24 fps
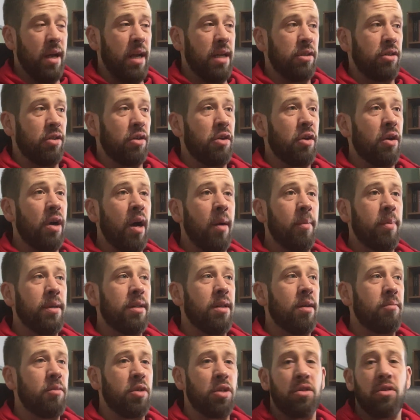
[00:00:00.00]
And so you're helping
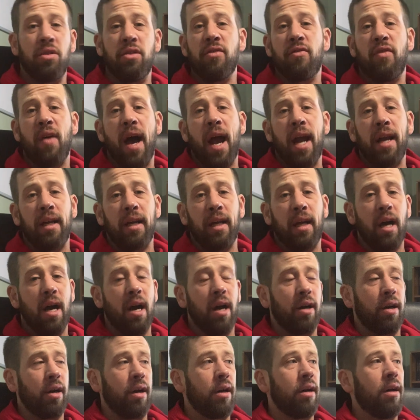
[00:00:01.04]
them just divide and
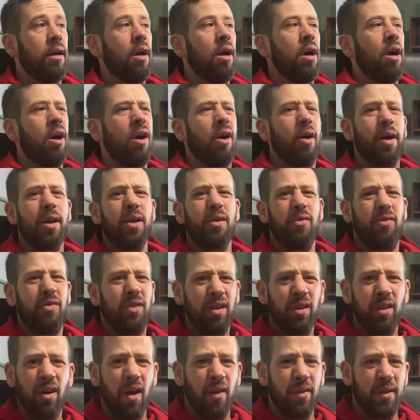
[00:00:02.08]
conquer. All right, you
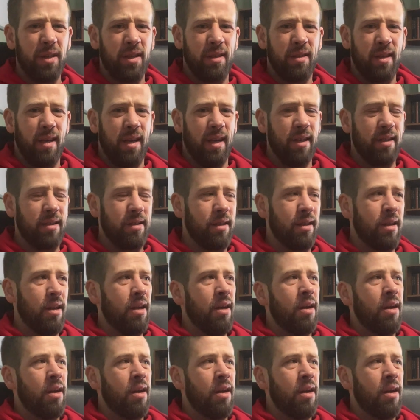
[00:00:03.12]
feel all these things.